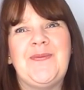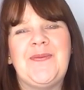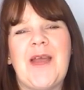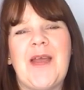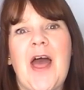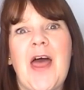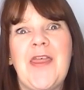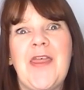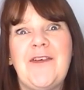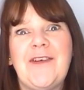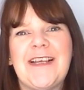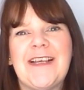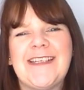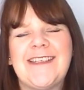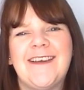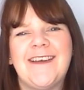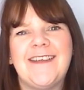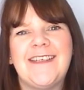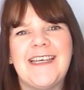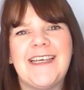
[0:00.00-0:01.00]
Other
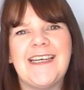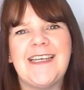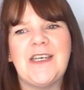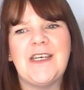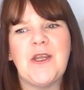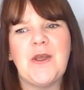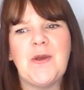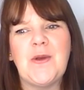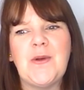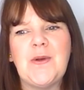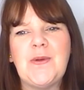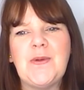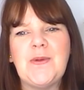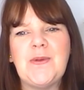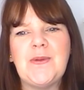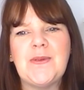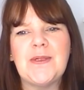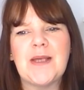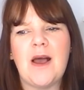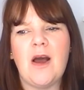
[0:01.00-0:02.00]
exciting
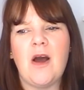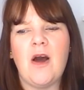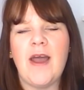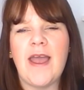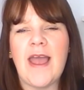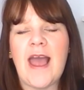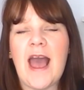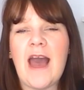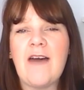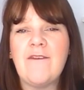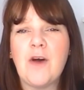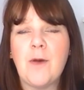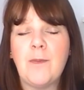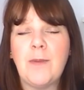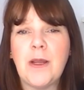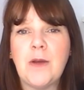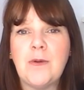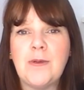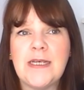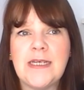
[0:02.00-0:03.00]
news, I have
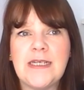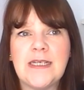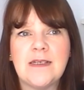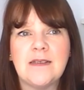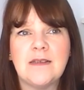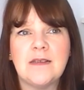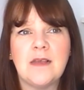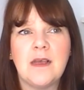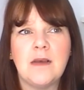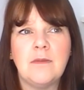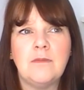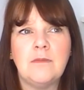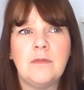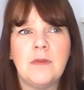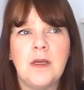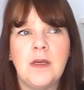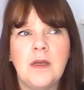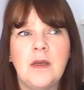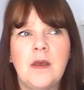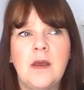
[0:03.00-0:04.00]
uploaded some
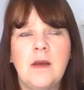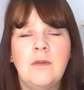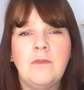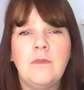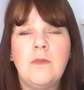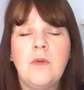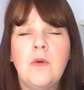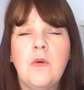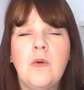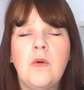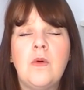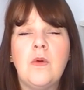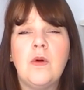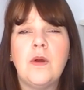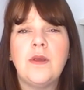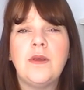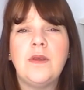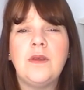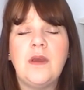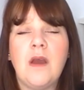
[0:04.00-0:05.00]
more
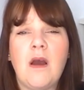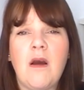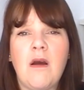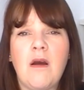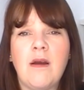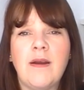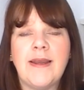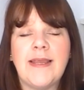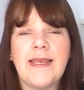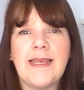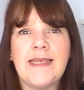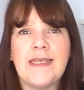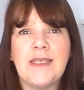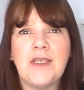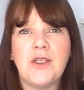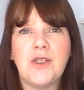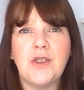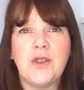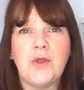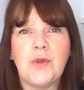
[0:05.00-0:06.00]
yarn
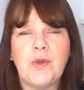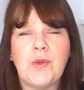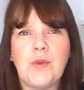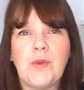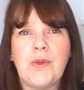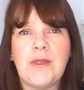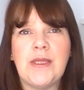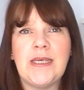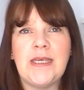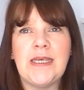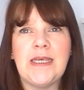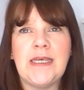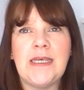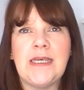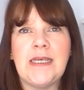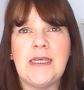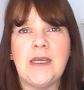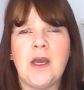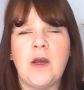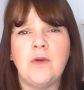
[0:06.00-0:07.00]
into
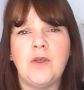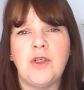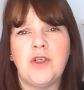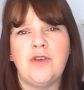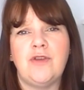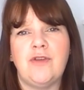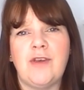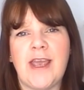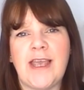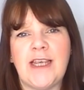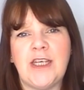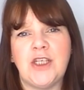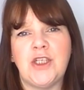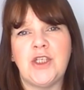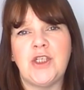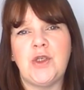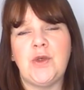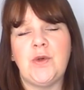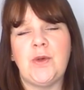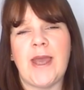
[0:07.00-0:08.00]
the
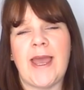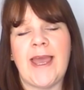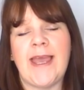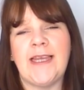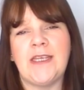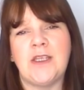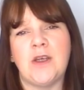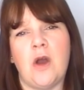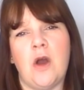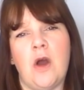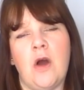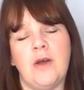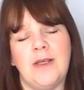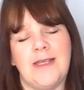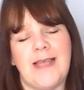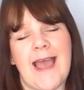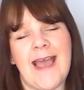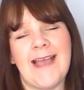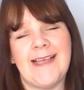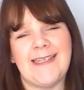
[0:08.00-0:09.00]

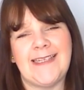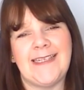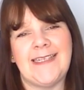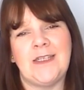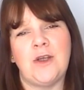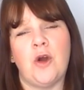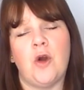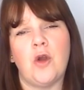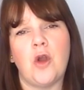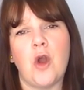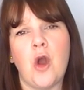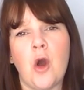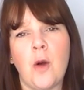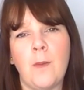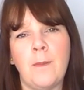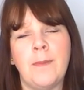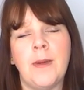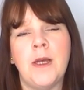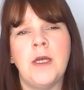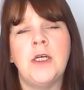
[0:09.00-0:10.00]

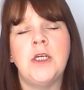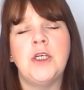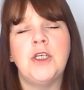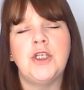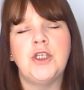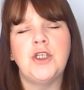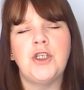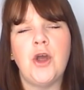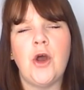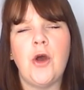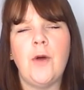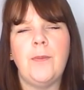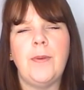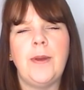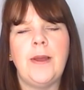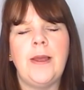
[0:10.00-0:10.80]
oceancreationsuk.etsy.com shop